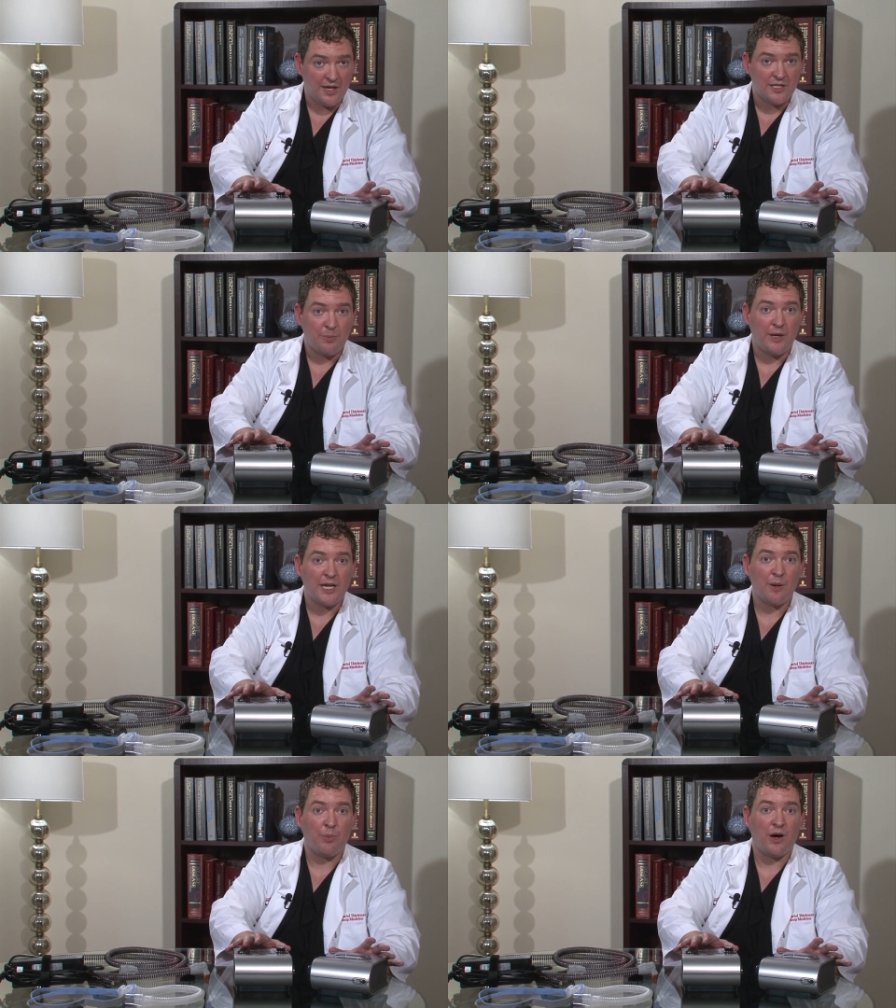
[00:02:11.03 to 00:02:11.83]

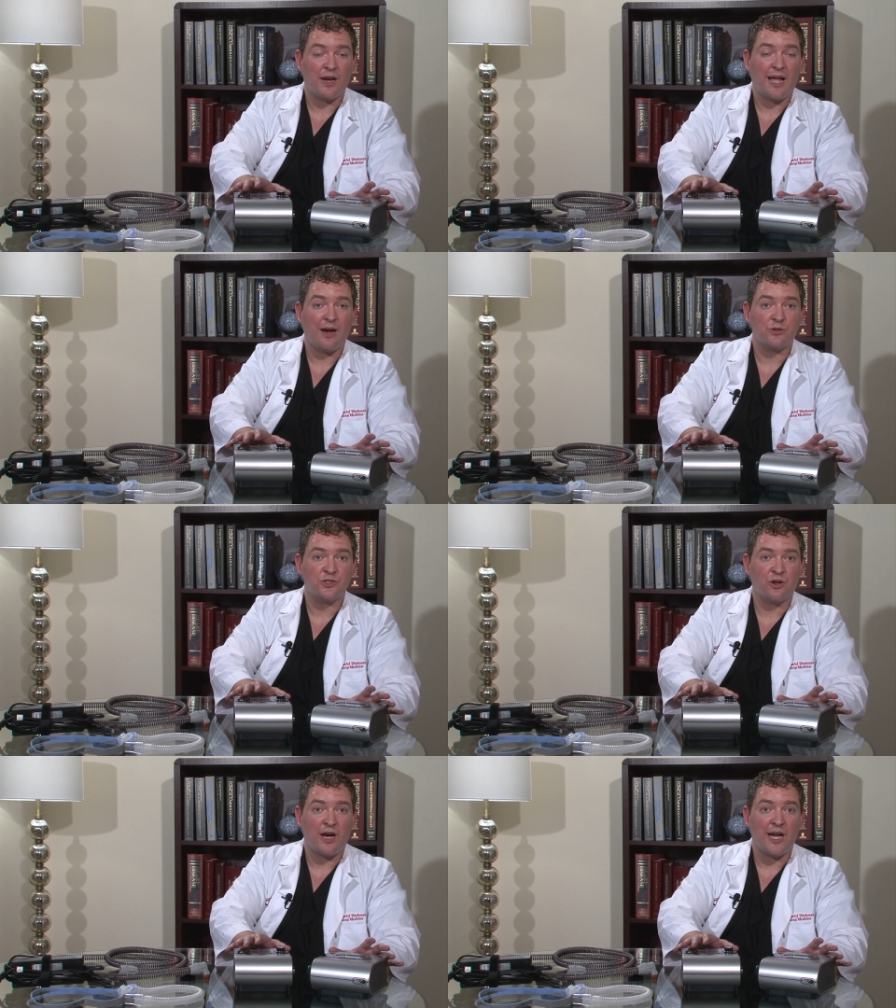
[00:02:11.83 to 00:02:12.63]
depending upon how
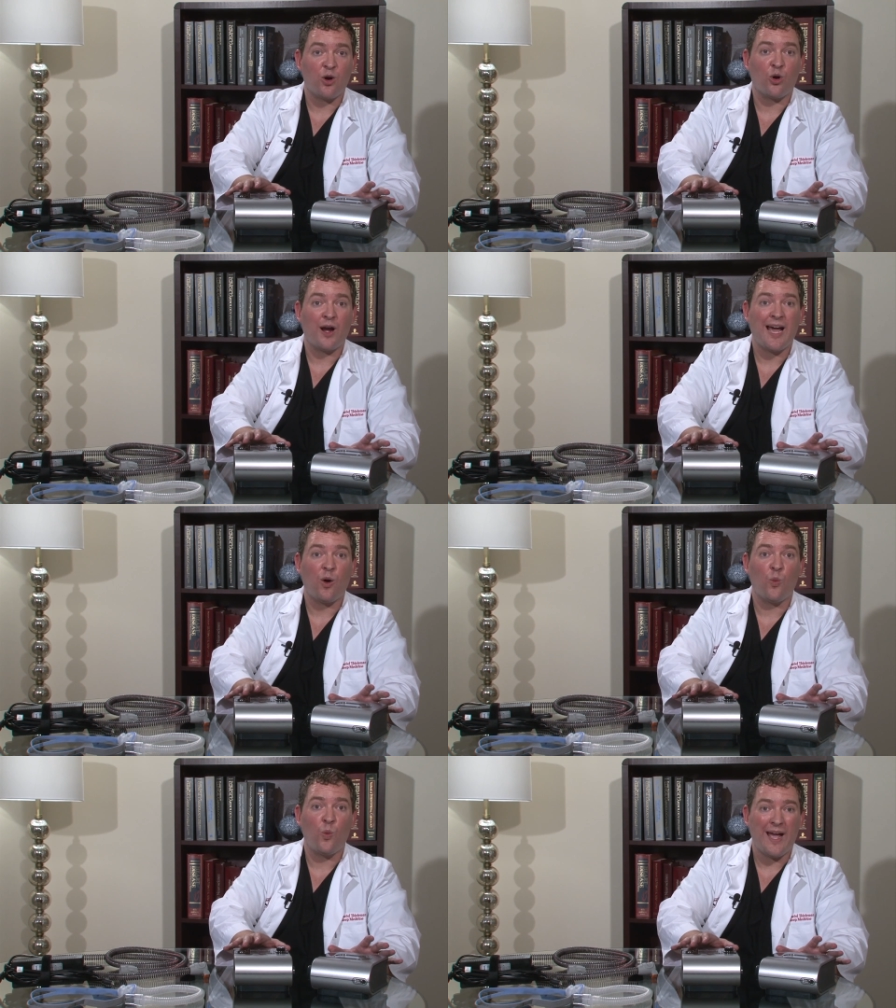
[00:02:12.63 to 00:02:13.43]
dry or how
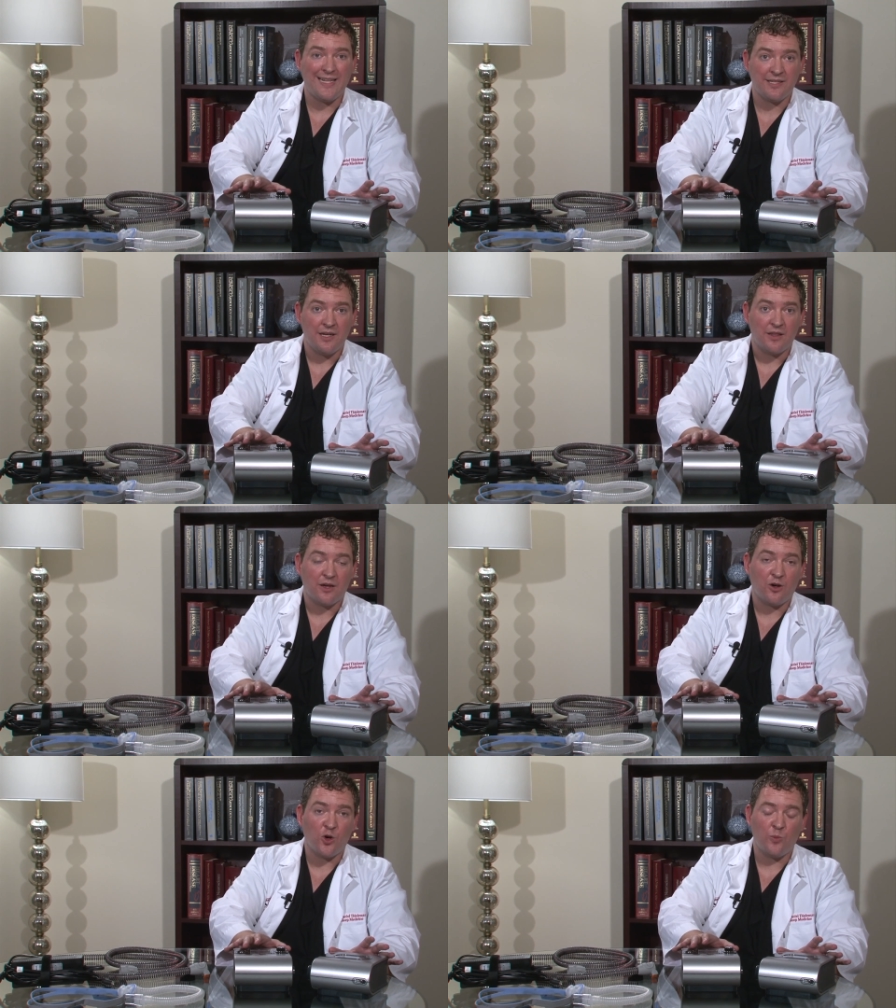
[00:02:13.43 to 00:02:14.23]
wet the
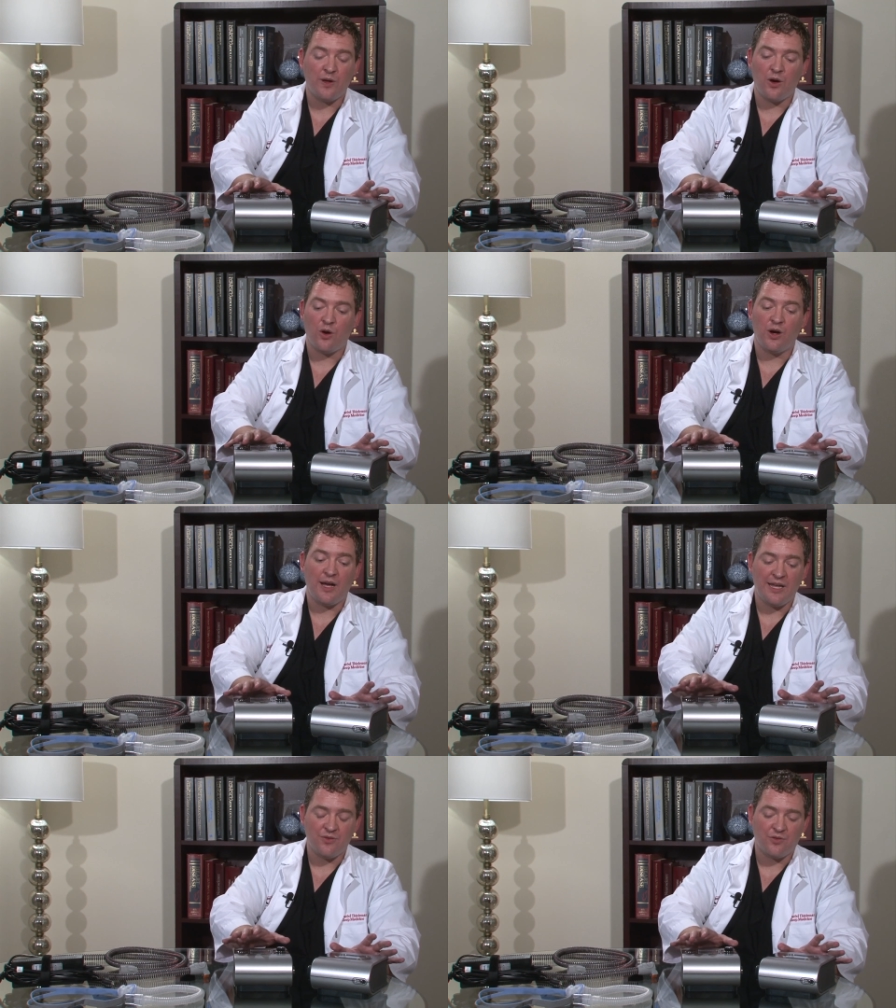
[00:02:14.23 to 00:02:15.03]
home
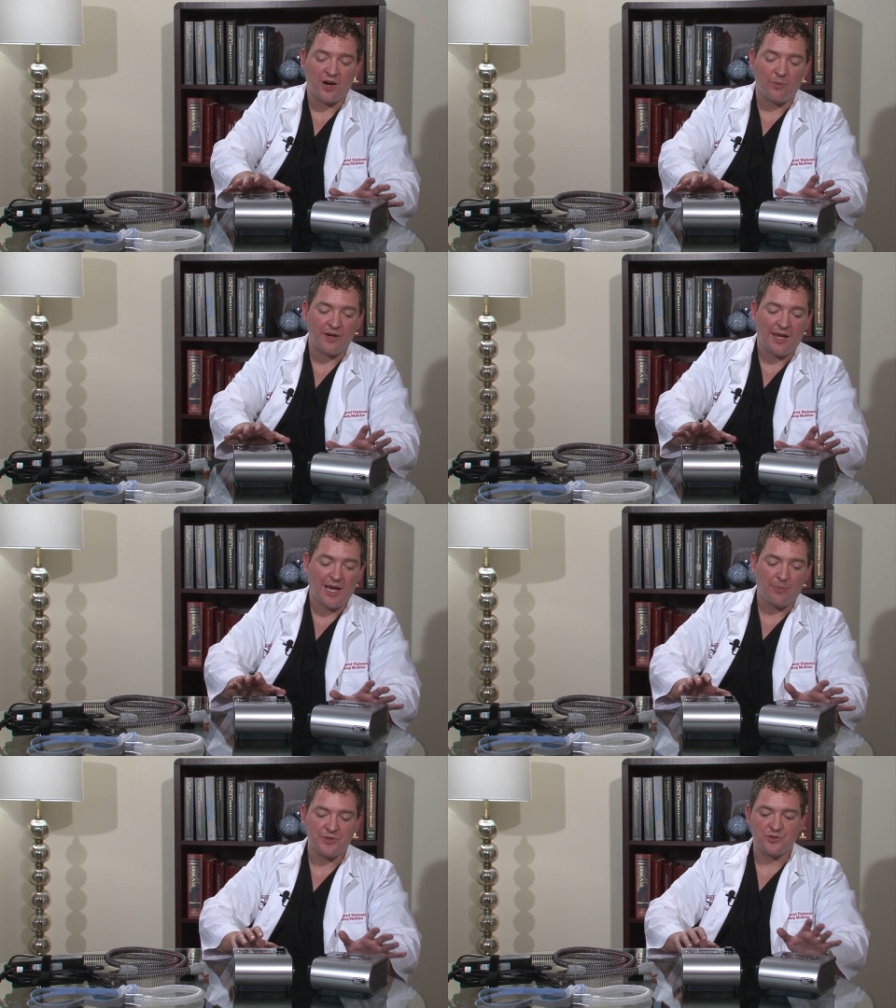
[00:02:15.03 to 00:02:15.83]
environment
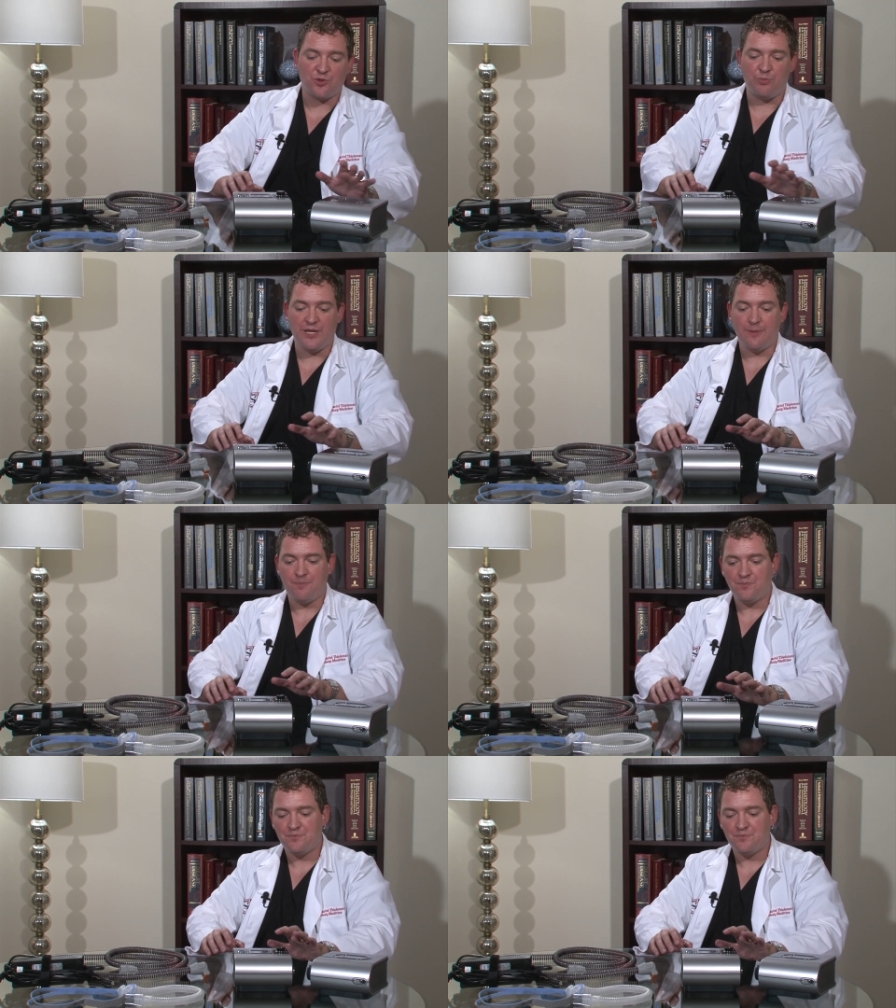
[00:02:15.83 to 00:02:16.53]
happens to be.